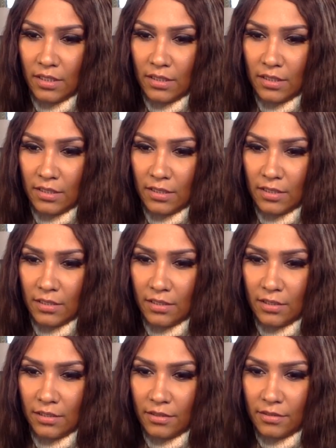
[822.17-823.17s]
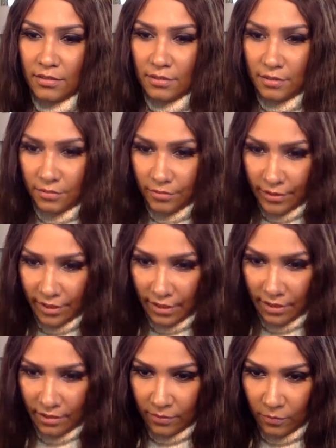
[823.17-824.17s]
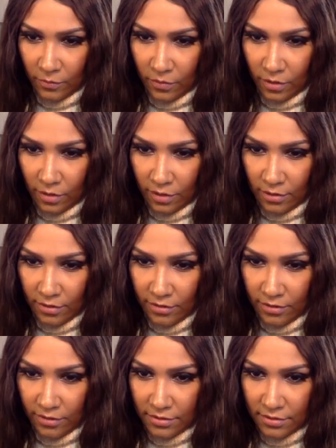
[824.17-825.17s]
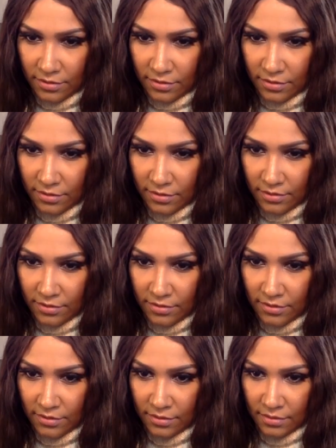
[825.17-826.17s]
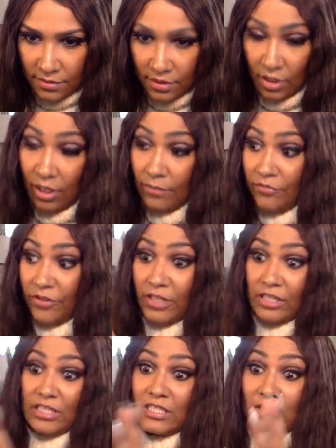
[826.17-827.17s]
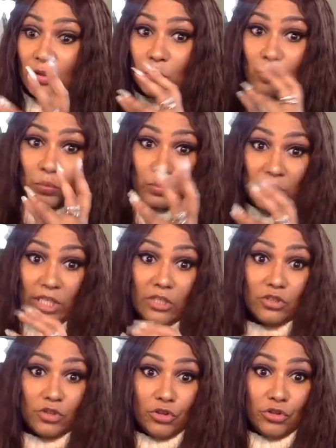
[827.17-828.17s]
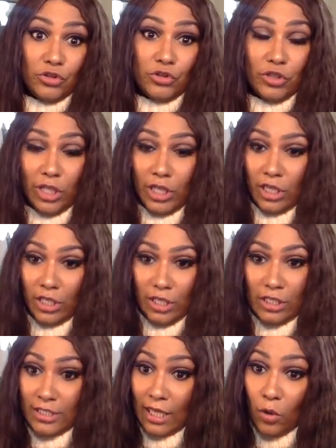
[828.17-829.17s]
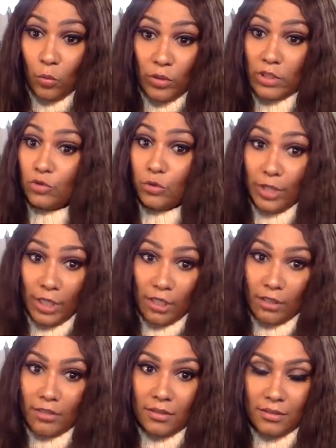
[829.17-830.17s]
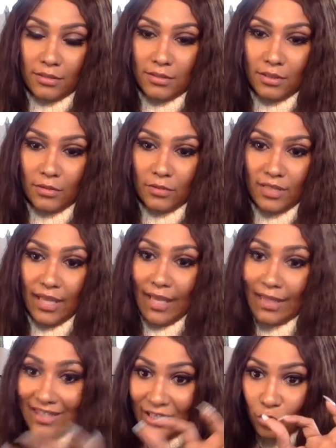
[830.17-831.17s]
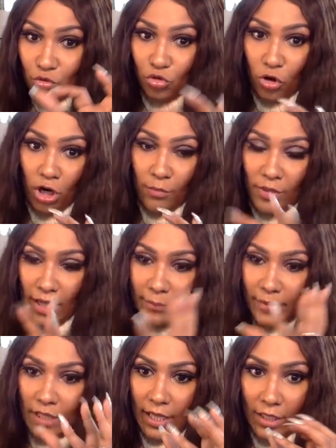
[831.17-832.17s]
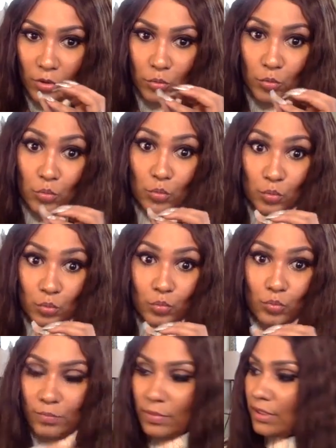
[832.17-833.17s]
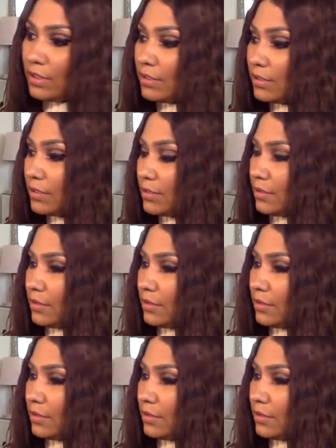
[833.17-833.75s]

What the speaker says: There are three waters. I'm feeling this little tincture, like, because I don't really drink. So that little drop got me like buzz.